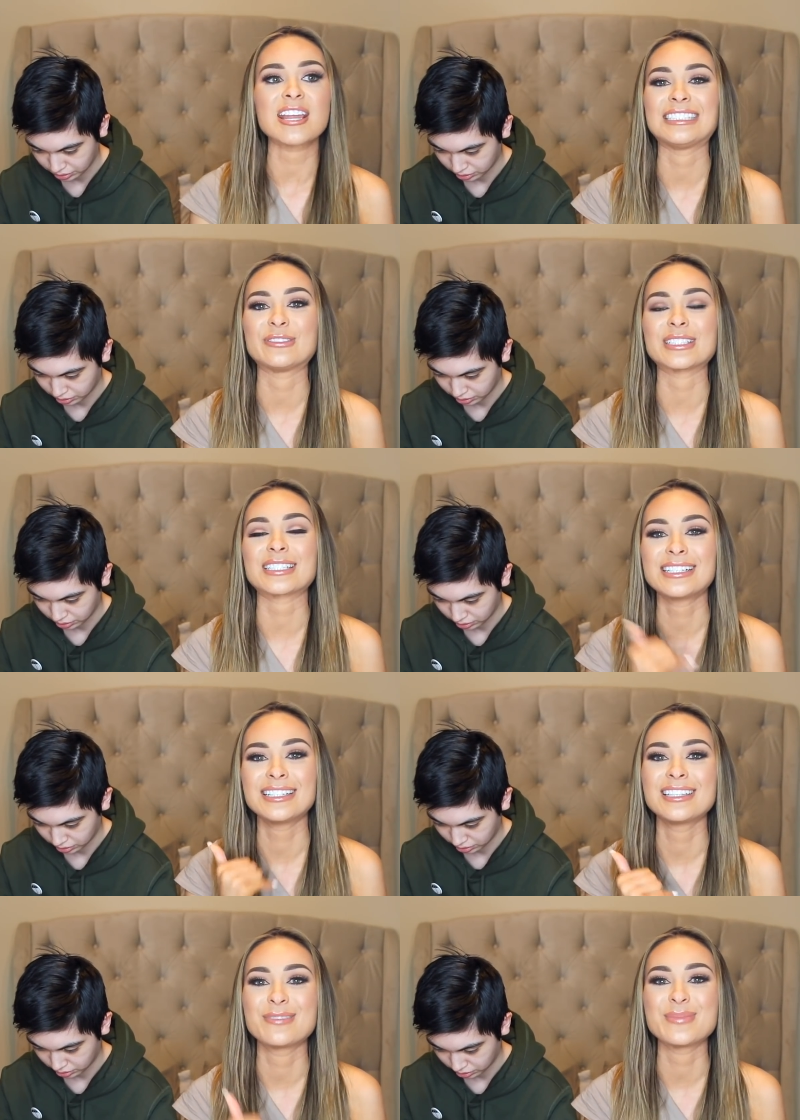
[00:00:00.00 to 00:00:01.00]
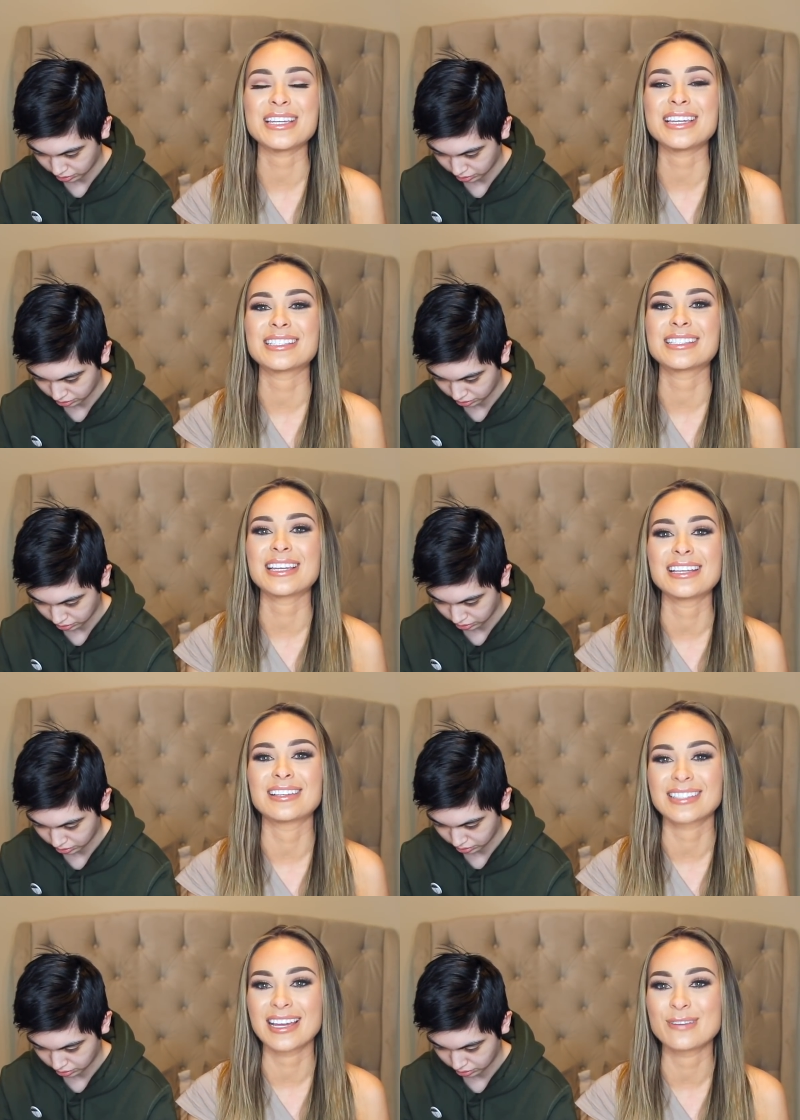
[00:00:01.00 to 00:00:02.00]
Speaker 1: he was calling me, standing
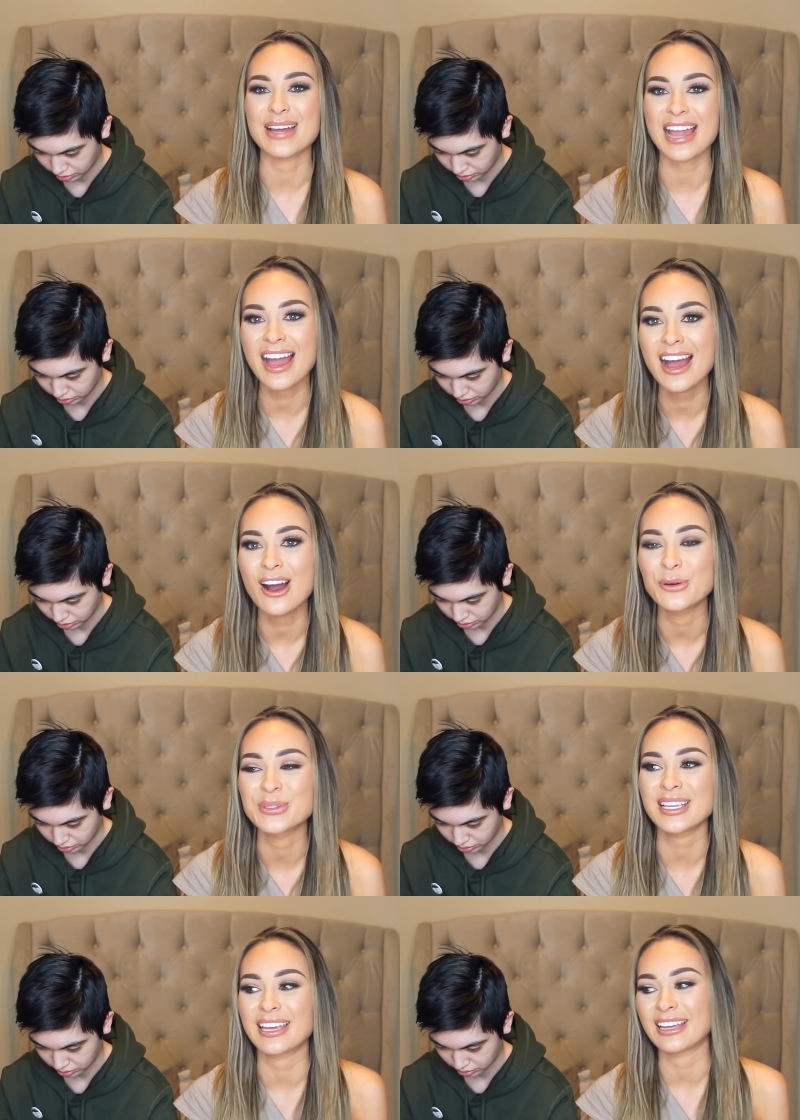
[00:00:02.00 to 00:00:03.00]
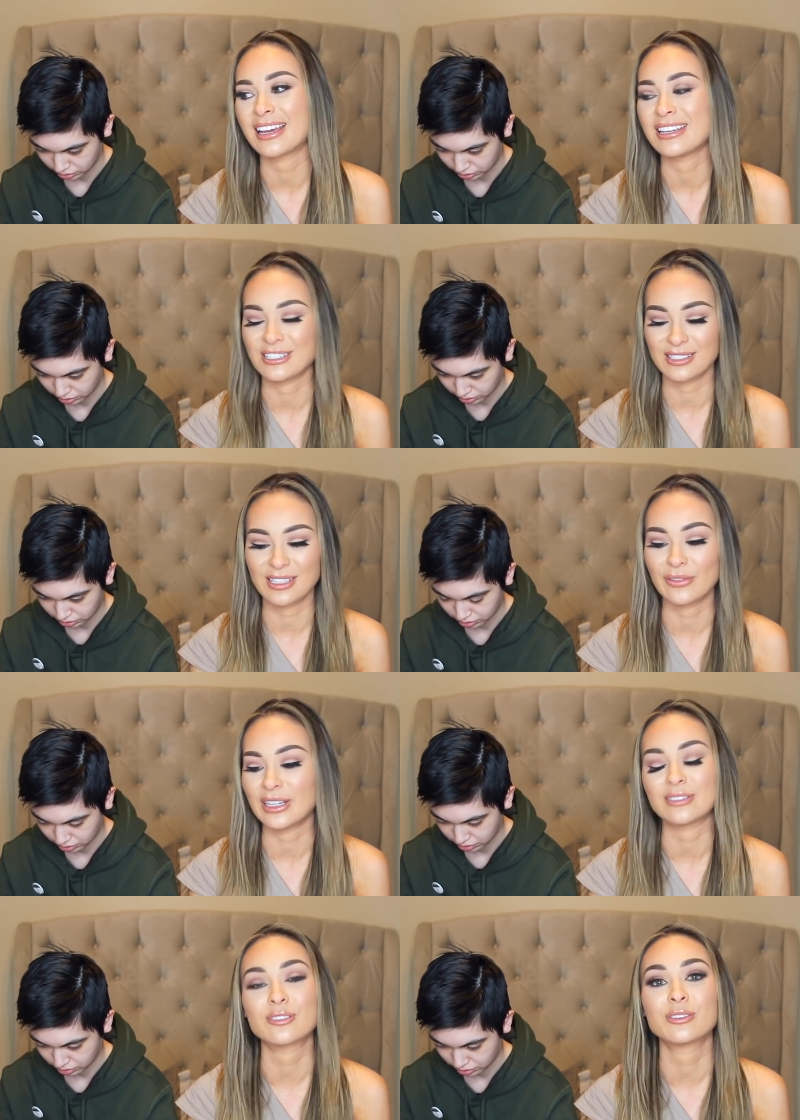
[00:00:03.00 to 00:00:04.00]
outside of my house, and I just never
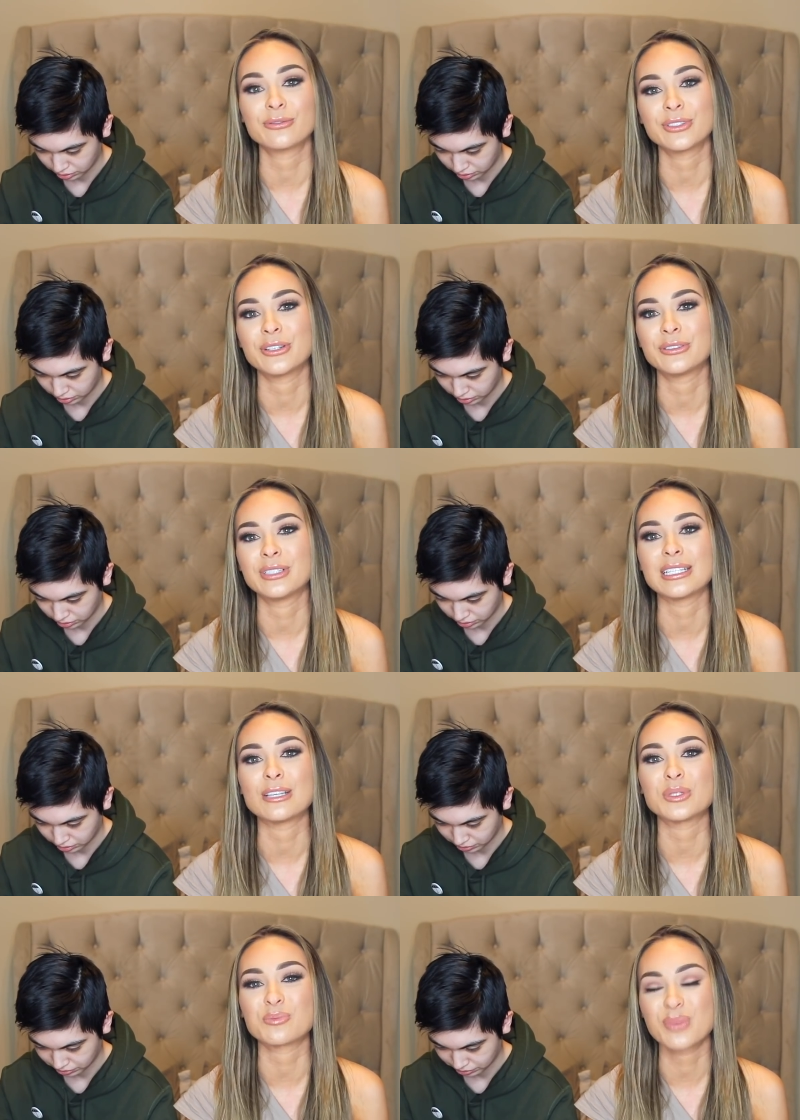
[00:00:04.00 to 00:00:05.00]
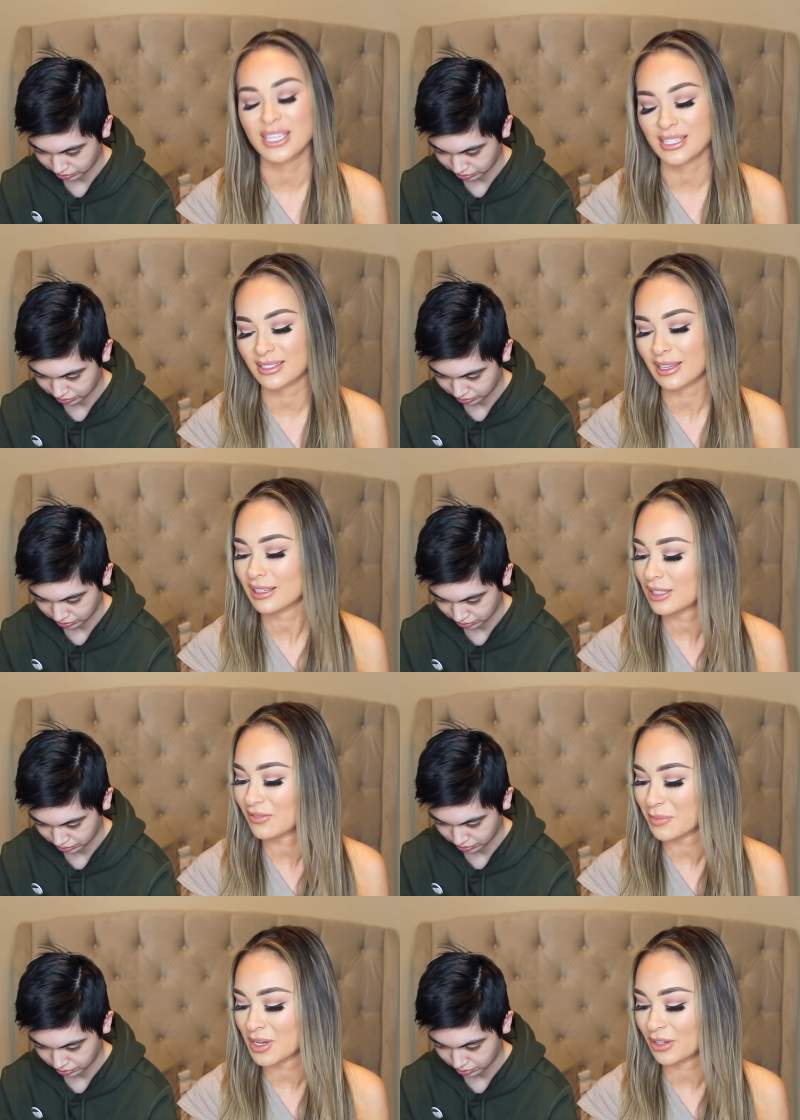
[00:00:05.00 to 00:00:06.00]
answered the phone, and he was pissed, like
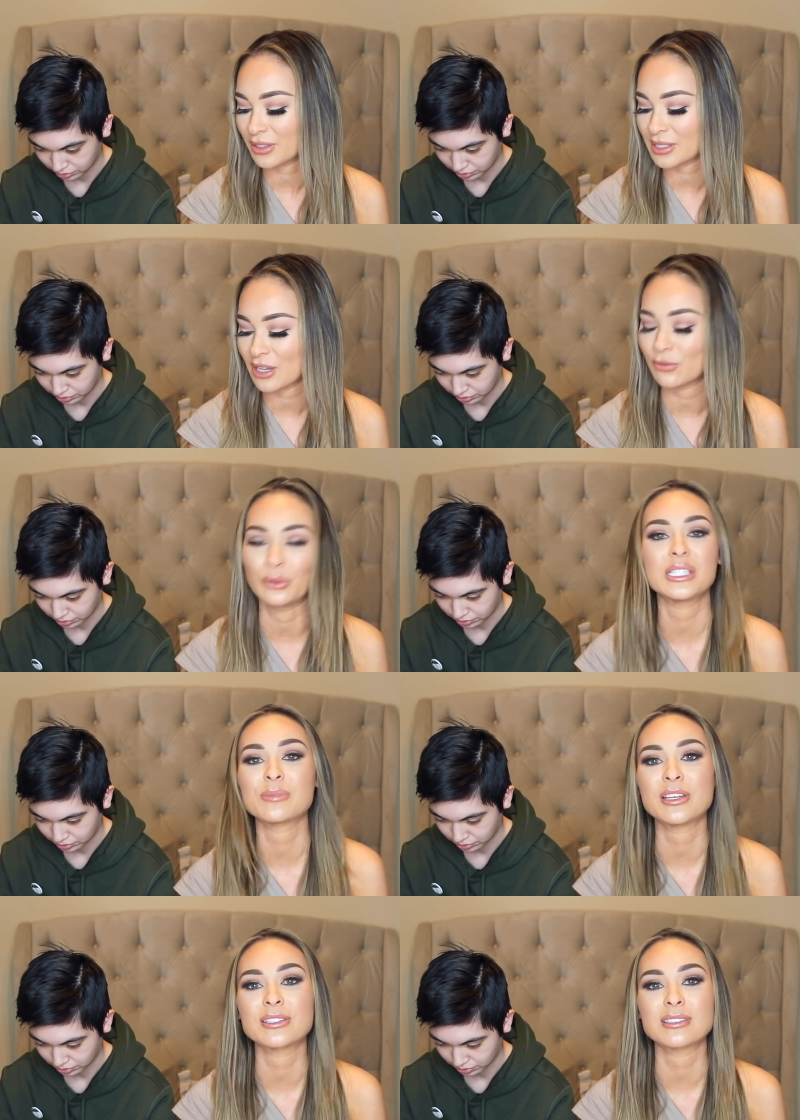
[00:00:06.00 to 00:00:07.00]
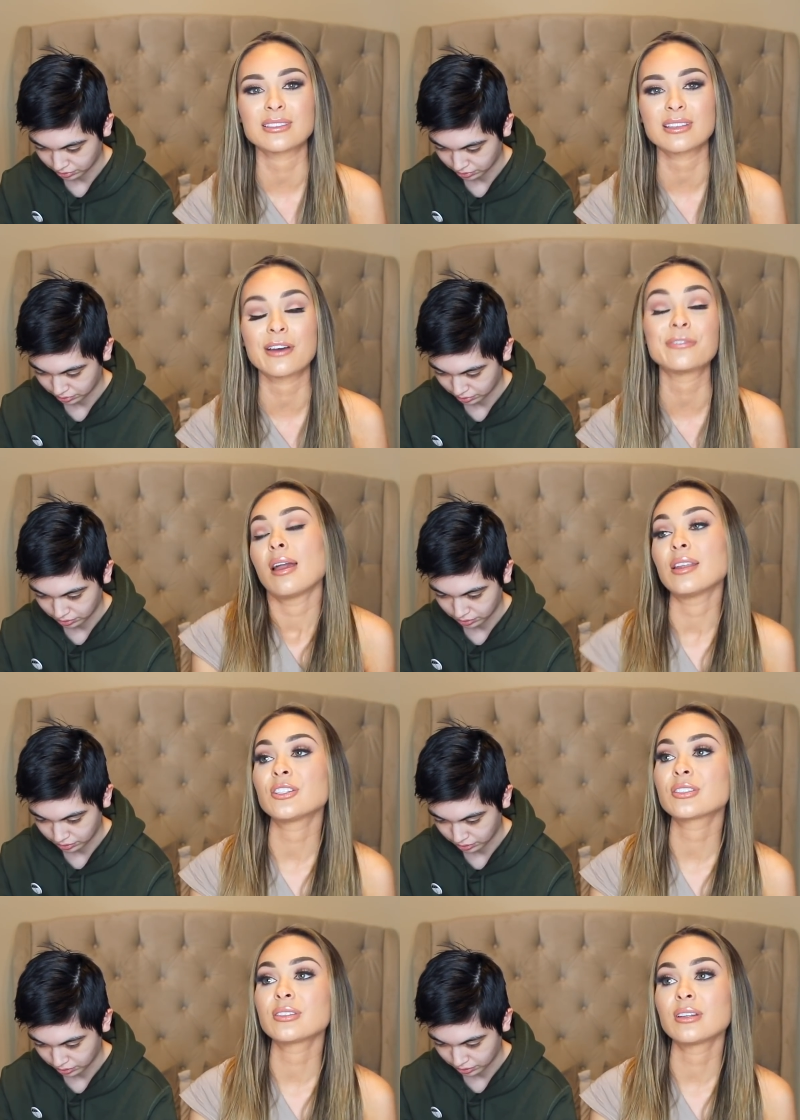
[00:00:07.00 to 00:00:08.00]
leaving me all these like voicemails and stuff, and I
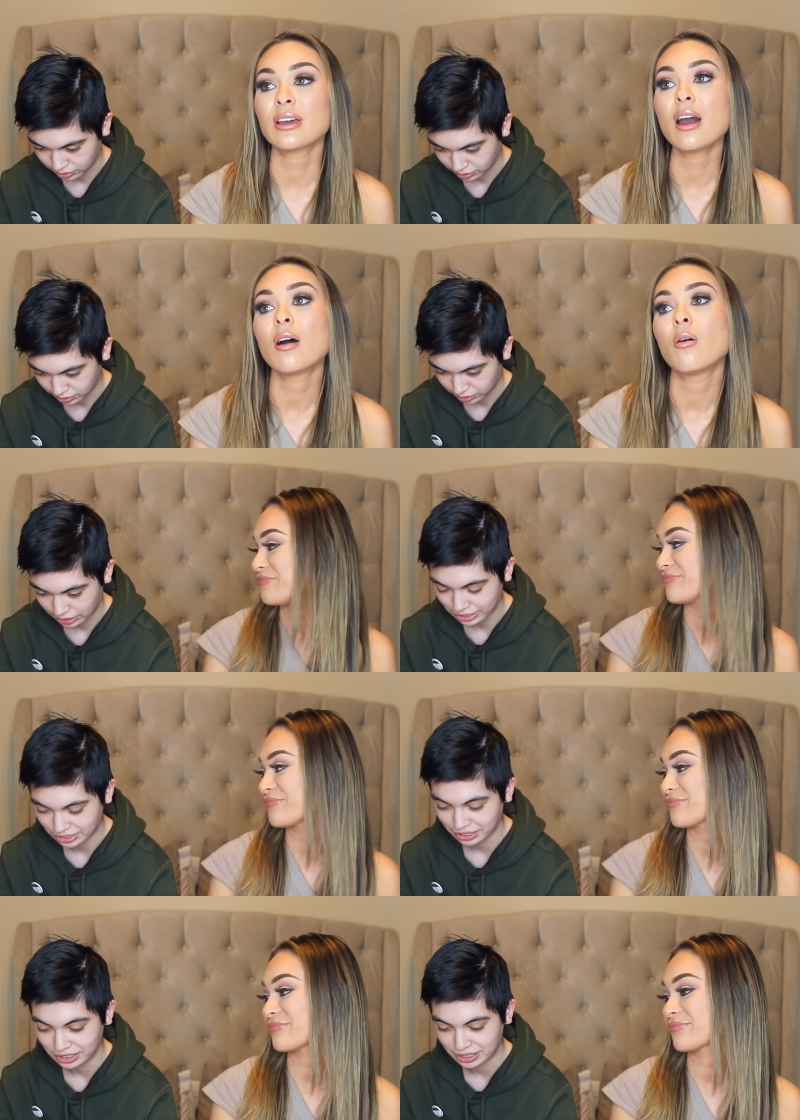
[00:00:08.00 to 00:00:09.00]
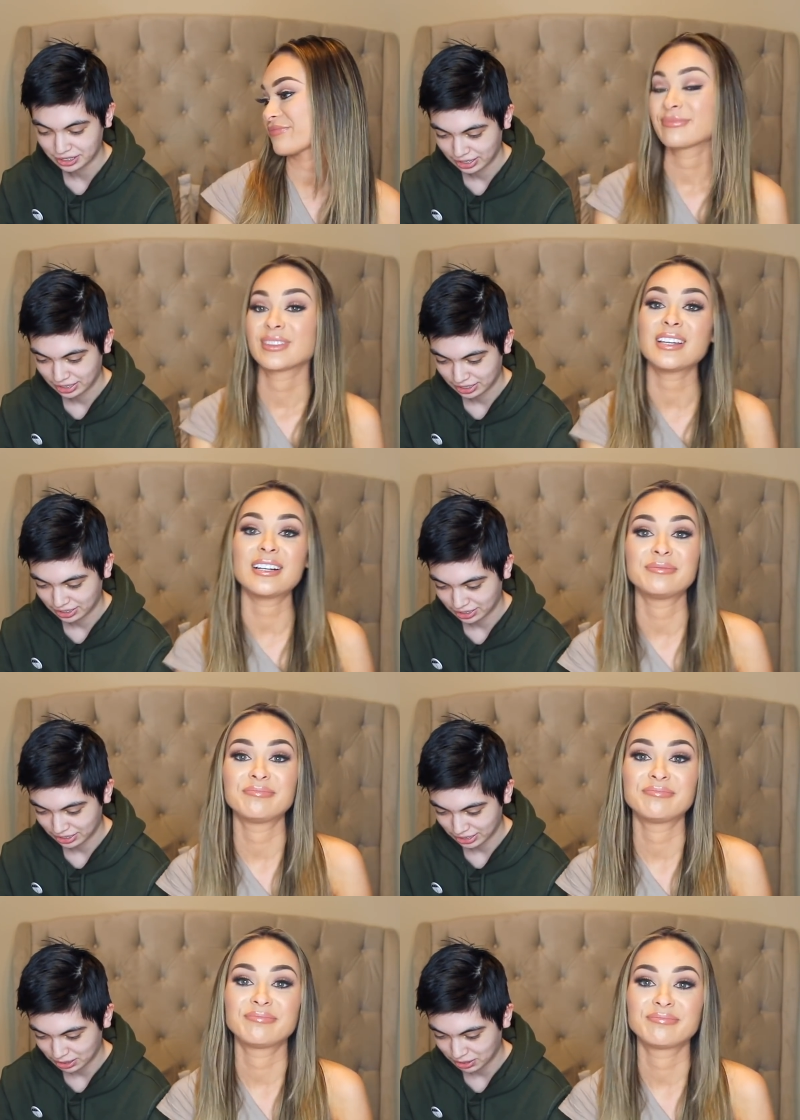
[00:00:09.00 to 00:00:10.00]
just didn't go. That's good. Yeah. Or else